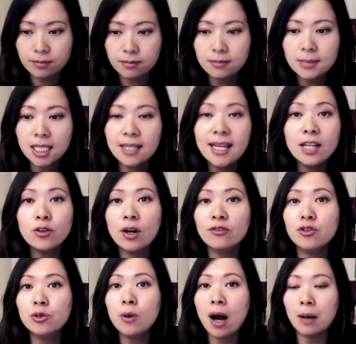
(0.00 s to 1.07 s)
And then you have
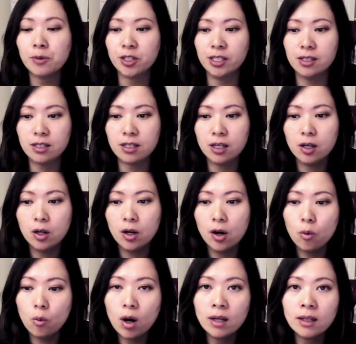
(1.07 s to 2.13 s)
two options.
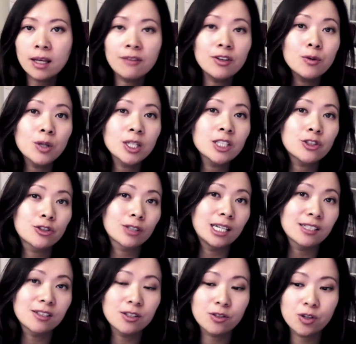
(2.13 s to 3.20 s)
One, if you wanna
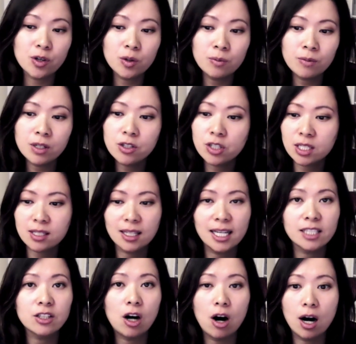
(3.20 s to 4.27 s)
trust Zoom, just select
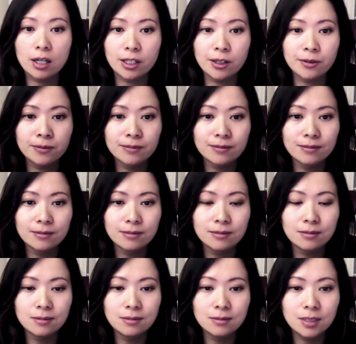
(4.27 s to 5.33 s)
Auto.
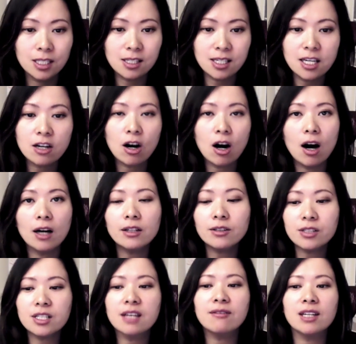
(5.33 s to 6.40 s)
You see, auto is
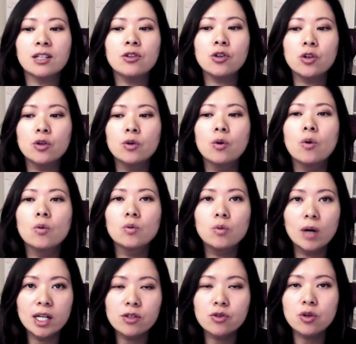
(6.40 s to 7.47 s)
giving you
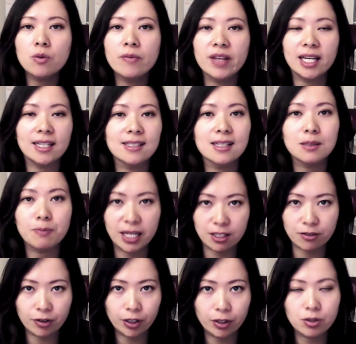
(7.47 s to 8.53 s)
what Zoom thinks is best
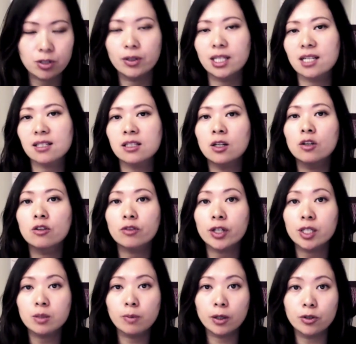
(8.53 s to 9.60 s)
for you, so it doesn't
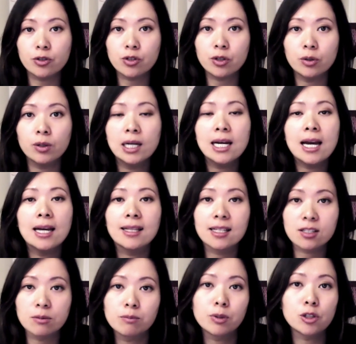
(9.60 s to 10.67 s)
overexpose you and
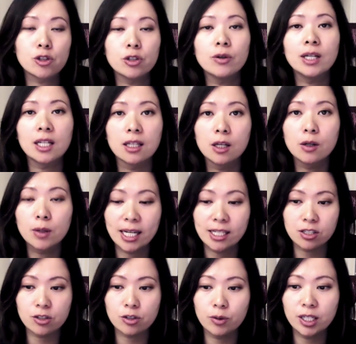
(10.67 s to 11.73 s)
doesn't put you in a low light
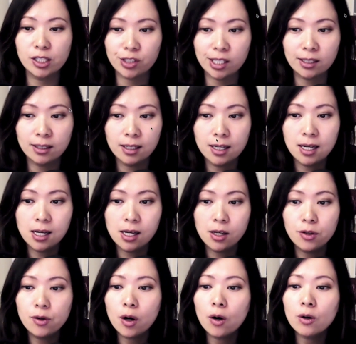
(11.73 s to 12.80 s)
situation. You
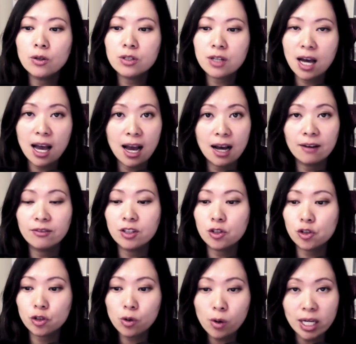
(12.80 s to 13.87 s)
also have the
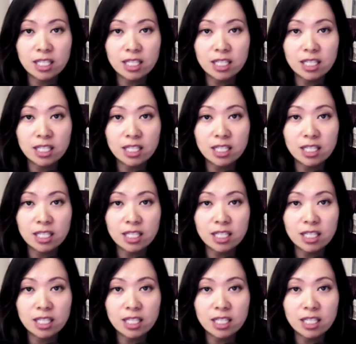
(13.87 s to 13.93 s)
choice.